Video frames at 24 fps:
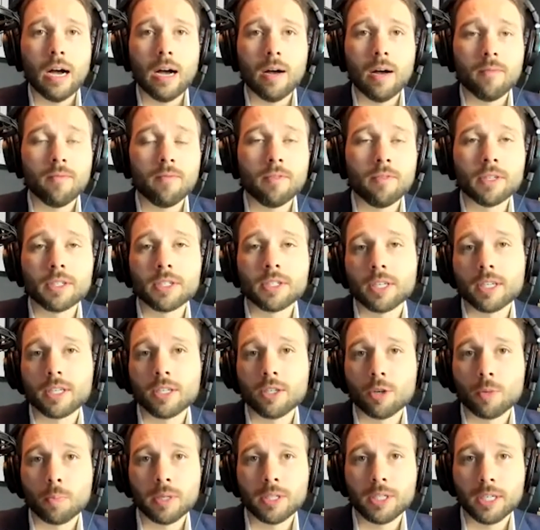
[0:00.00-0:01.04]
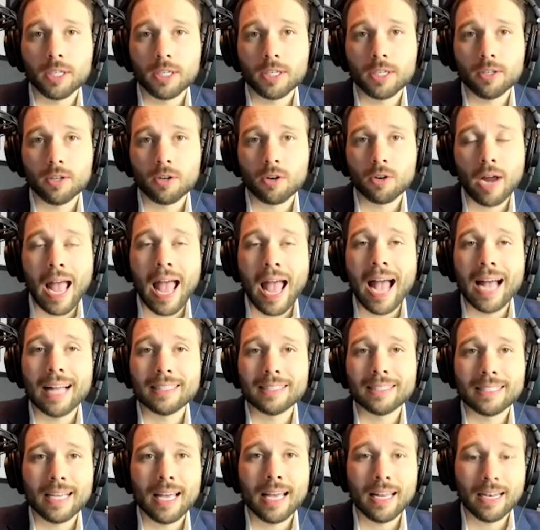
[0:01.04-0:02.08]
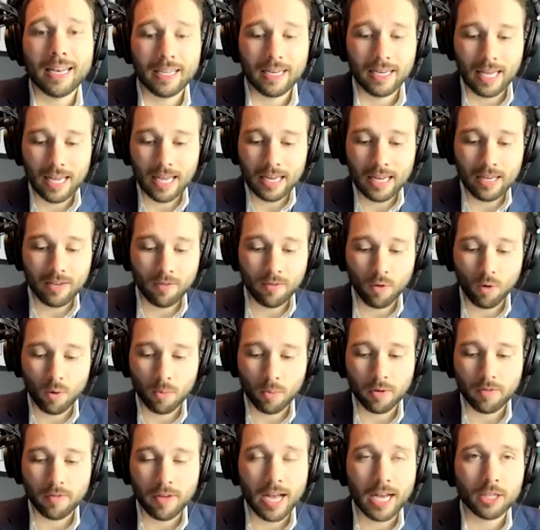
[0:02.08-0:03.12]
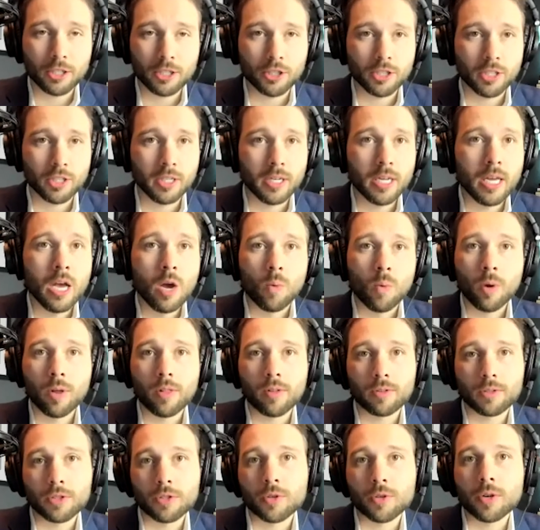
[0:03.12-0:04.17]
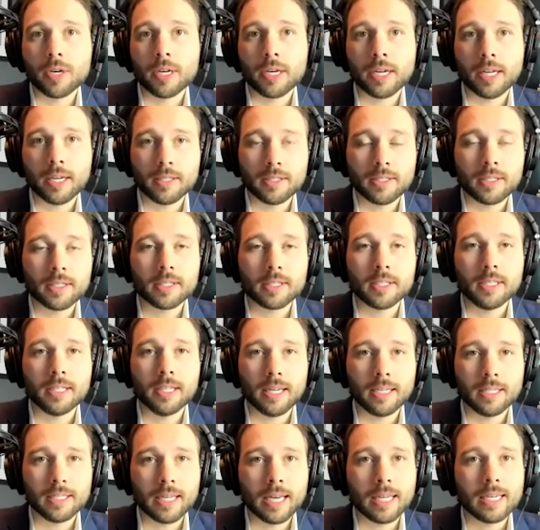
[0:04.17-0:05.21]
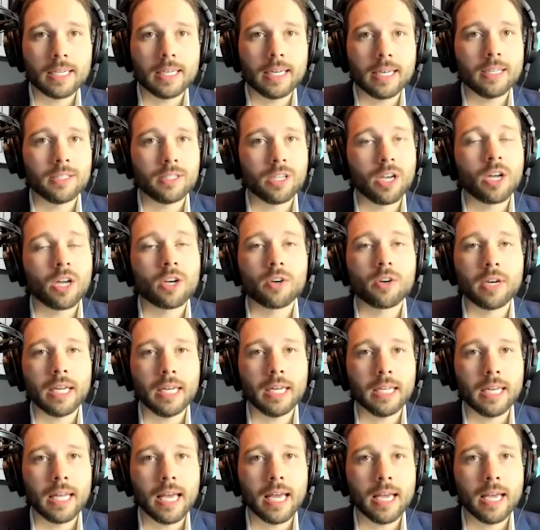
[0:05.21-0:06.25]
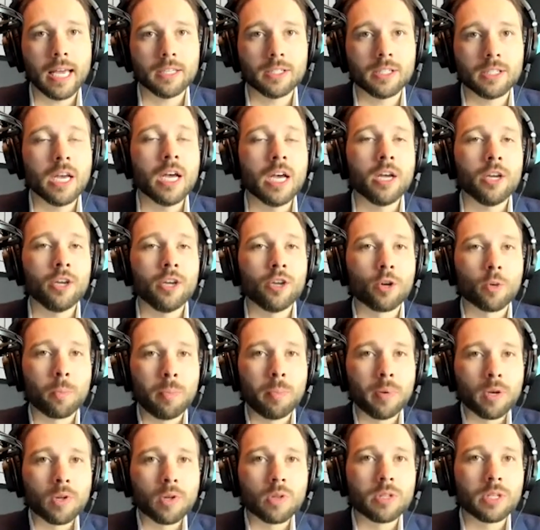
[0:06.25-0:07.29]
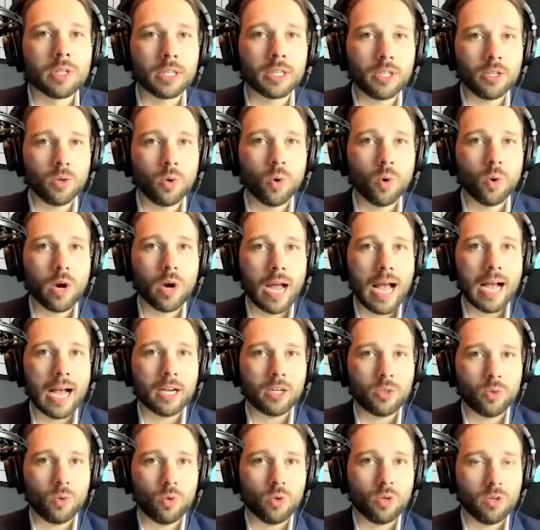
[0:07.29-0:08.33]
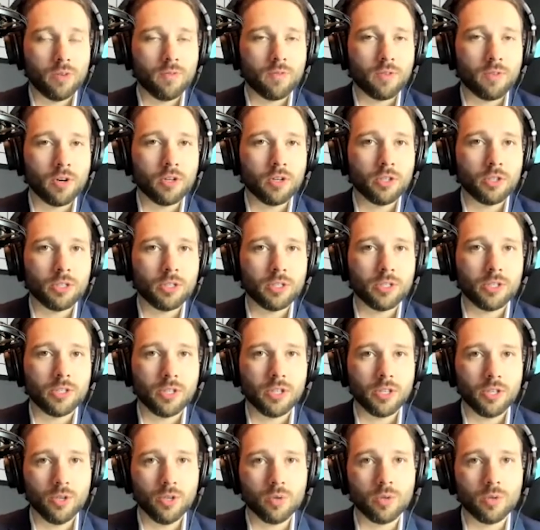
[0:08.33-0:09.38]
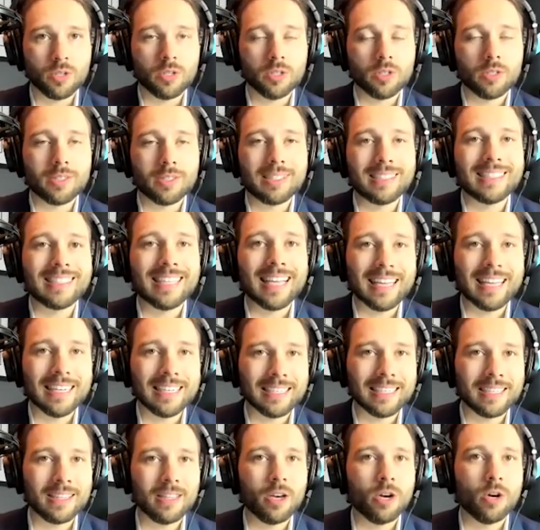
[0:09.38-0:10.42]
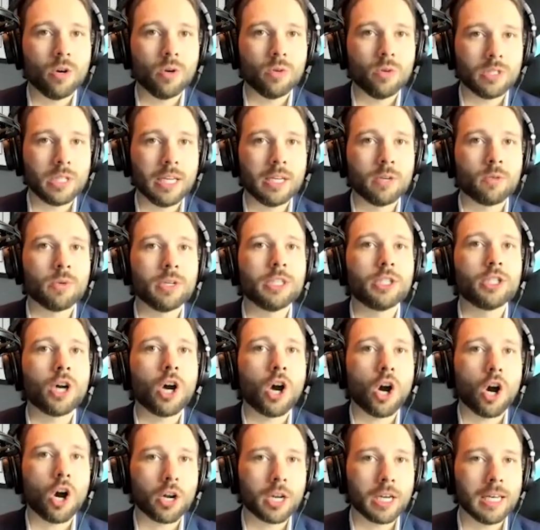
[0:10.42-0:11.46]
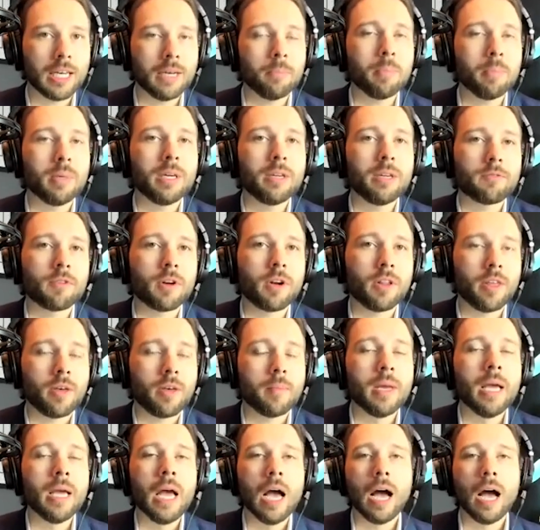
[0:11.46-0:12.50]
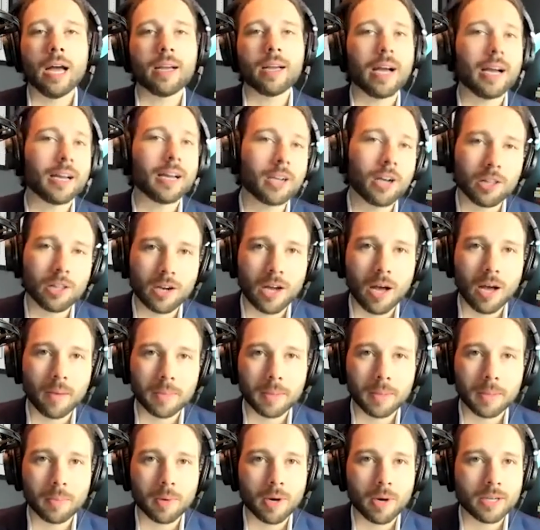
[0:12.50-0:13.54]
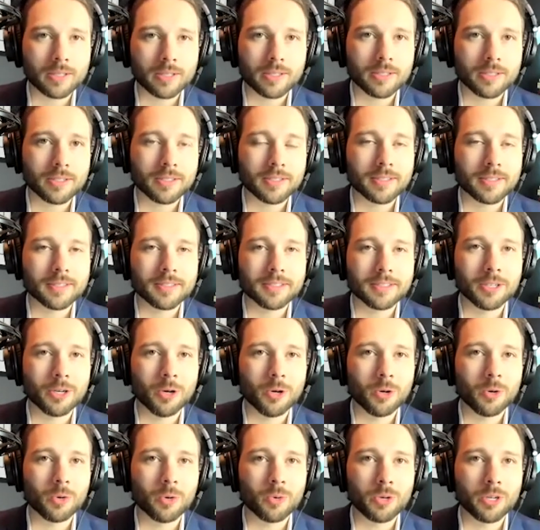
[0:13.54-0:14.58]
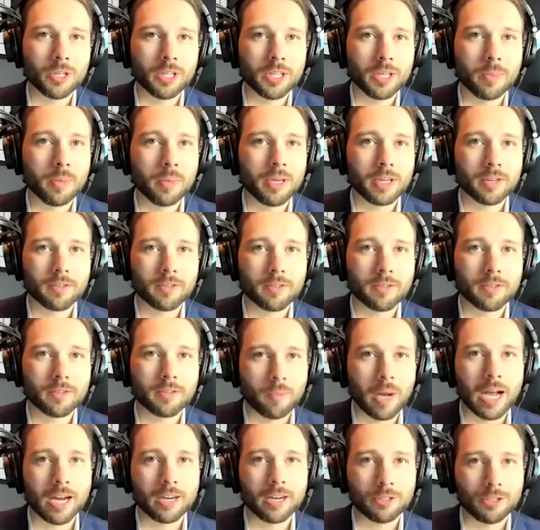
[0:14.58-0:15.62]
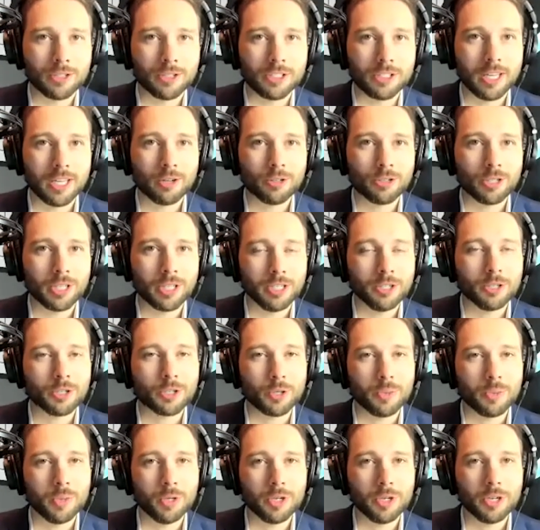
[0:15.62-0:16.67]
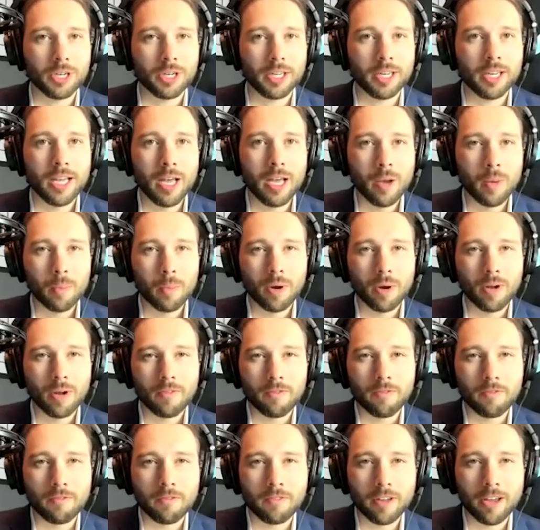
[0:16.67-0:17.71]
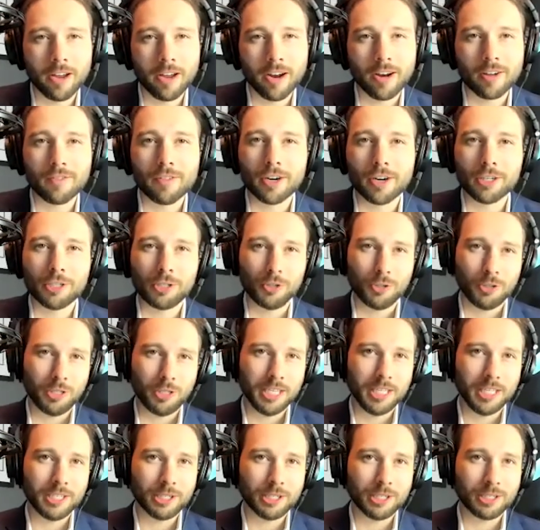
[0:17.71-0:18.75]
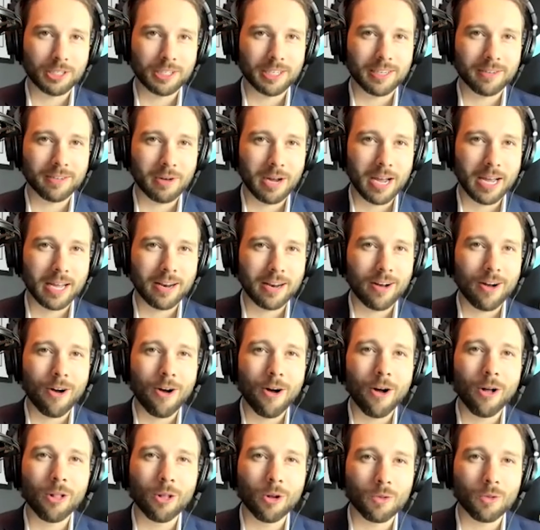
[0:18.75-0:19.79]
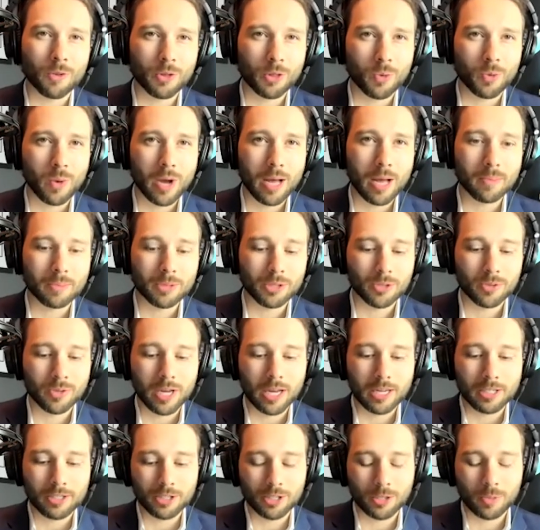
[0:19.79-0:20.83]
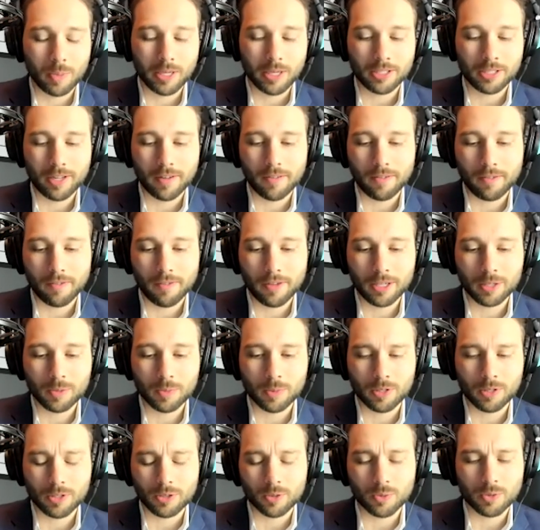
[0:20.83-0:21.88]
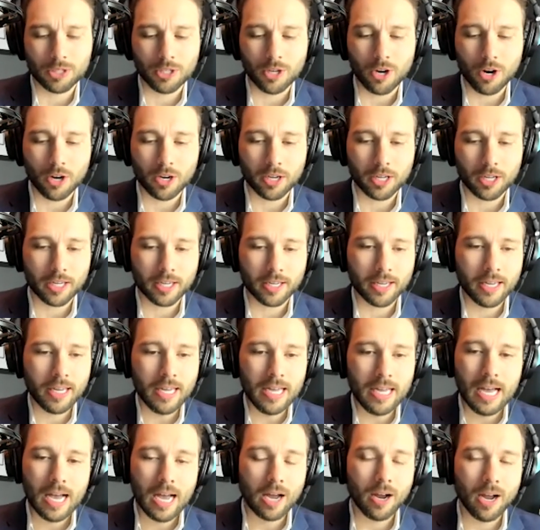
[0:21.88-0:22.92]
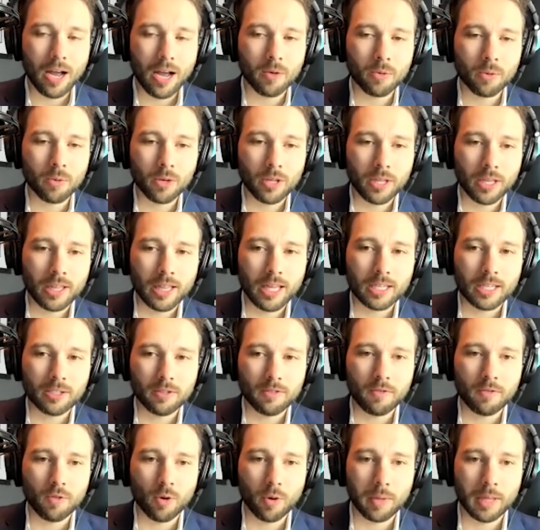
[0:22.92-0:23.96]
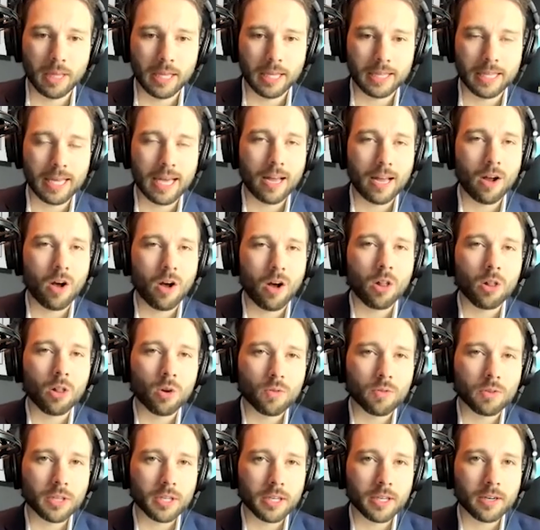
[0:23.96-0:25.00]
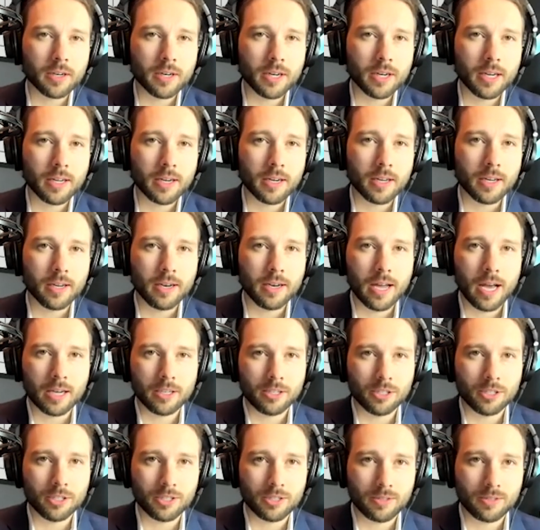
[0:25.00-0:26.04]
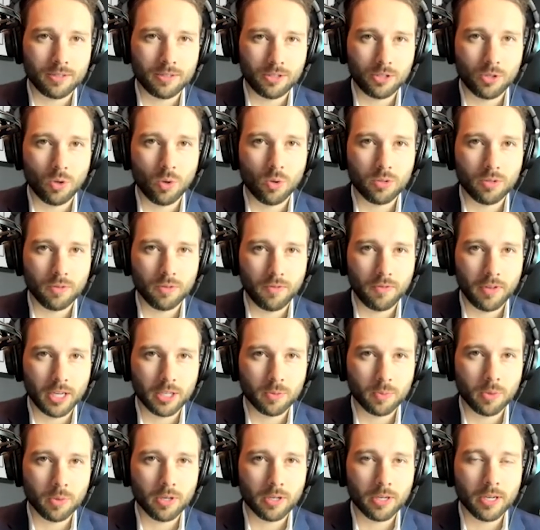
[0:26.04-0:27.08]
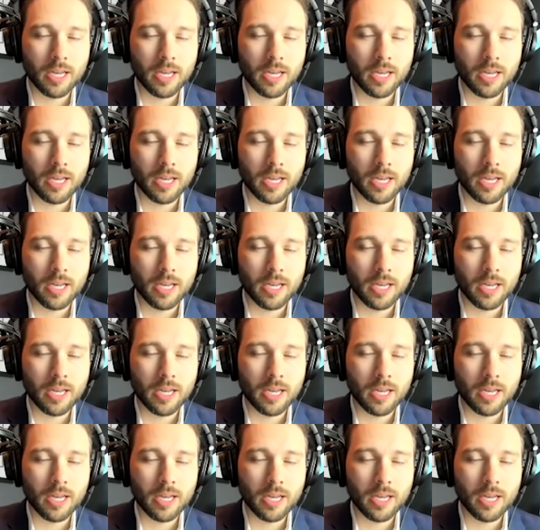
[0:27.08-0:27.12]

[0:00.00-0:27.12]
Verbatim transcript: visiting your particular ad set in any form or fashion, whether it's 30 days, 60 days, 90 days, 180 days, you're building your actual conversions so that you can send those and retarget and be in front of them. I call it omnipresence. So really being in front of buyers and sellers in your community, but very, very strategically, right? All over the web. So not just based off of Facebook. So retargeting, I really like to formulate that all over the internet and not just sold to Facebook.